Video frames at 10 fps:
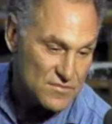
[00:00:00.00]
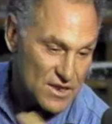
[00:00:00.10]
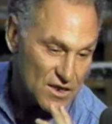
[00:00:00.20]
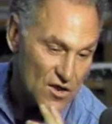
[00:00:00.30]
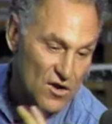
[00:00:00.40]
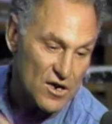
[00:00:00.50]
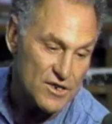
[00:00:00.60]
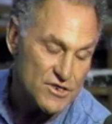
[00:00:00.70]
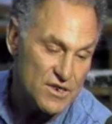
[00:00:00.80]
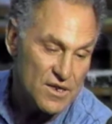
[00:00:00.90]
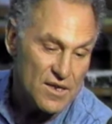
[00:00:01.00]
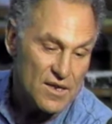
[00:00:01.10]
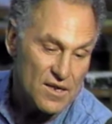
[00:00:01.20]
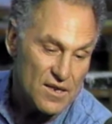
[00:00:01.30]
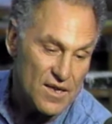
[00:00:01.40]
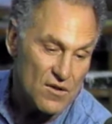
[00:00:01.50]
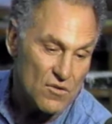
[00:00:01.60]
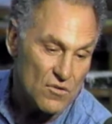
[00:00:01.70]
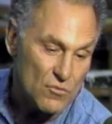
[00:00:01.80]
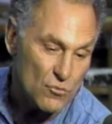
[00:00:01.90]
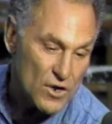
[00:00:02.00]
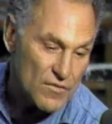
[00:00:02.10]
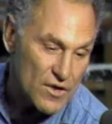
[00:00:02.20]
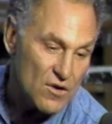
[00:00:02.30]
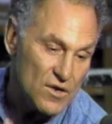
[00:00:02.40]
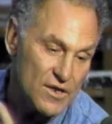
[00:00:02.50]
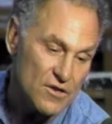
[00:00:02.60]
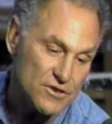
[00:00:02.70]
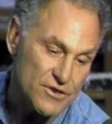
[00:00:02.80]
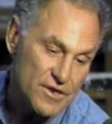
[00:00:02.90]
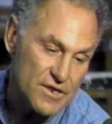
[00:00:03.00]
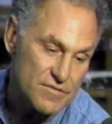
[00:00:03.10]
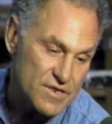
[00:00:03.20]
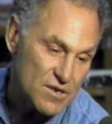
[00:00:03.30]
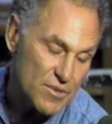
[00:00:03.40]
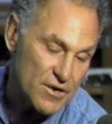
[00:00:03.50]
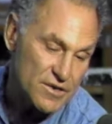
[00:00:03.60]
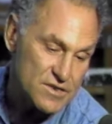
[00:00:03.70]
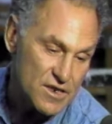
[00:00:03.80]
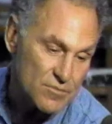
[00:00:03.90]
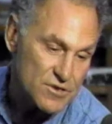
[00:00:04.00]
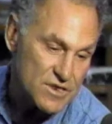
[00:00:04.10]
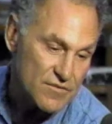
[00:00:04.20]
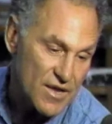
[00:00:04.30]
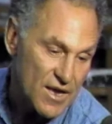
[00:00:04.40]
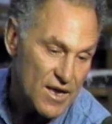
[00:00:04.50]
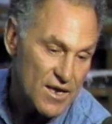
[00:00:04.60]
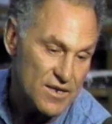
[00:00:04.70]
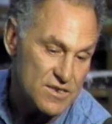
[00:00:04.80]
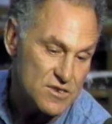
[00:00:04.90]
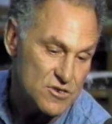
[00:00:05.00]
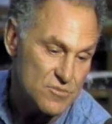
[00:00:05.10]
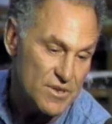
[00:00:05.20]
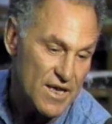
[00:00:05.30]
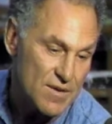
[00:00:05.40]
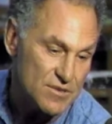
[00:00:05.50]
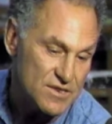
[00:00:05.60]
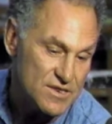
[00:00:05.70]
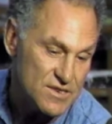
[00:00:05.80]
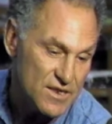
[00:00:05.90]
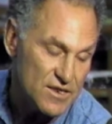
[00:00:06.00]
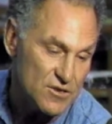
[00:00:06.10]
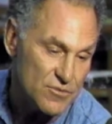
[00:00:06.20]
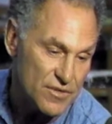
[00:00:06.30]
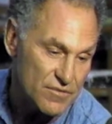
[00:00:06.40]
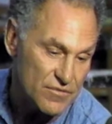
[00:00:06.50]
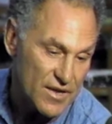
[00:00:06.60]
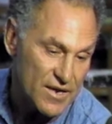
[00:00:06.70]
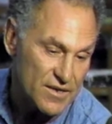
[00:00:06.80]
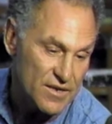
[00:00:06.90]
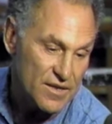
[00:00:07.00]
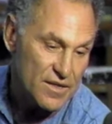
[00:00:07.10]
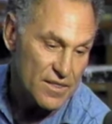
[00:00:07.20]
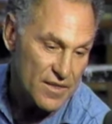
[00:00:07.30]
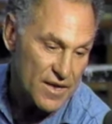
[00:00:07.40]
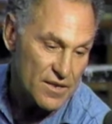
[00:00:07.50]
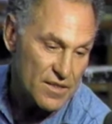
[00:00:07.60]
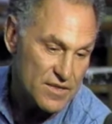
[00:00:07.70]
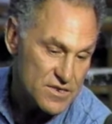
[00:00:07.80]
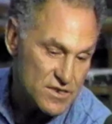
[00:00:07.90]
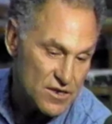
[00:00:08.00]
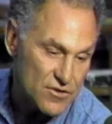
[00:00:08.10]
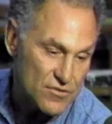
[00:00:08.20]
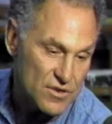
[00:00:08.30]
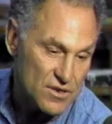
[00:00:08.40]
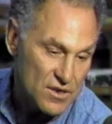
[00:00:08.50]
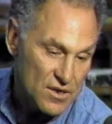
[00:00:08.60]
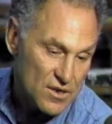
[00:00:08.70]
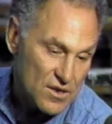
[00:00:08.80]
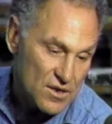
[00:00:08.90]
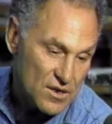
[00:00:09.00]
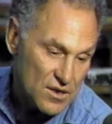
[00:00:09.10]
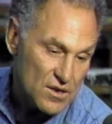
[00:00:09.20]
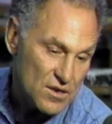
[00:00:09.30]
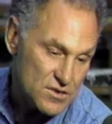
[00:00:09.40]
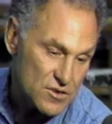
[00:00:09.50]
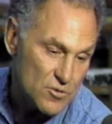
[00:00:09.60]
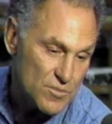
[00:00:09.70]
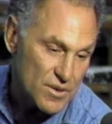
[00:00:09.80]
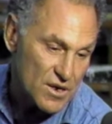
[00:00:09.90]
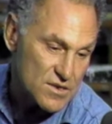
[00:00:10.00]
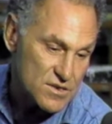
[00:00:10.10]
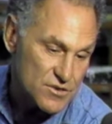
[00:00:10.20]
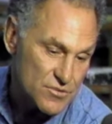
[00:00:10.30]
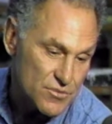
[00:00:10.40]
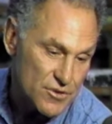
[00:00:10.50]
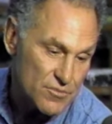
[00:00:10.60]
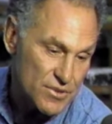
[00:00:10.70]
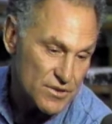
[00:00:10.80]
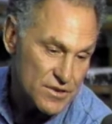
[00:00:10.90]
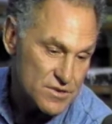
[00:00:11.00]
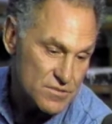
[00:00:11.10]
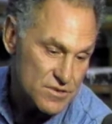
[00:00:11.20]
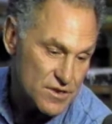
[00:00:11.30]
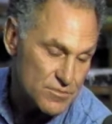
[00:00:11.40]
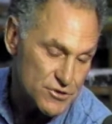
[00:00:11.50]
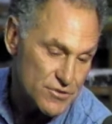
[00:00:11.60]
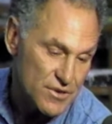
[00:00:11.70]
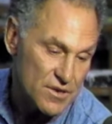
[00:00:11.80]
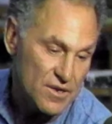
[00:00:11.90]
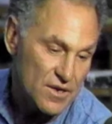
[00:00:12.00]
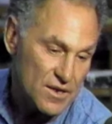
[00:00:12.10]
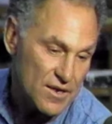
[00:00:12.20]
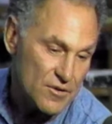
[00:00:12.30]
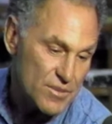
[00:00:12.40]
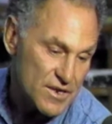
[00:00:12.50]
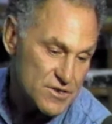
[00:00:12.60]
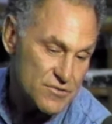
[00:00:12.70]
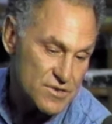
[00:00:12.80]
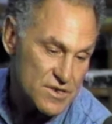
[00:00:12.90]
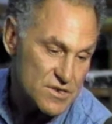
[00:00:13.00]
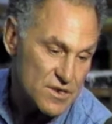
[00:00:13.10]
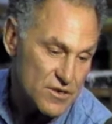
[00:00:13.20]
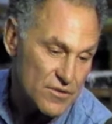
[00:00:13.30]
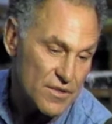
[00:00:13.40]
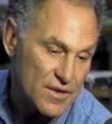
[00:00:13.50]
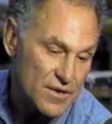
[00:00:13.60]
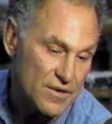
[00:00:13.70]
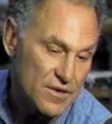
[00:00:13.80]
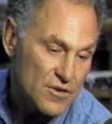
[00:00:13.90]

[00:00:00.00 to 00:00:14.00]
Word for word: enlarged. Now, one of the only alternatives that American sculptors have had is to be able to deal with the fact that this country and its open policy toward building sculpture and allowing paintings to exist here and there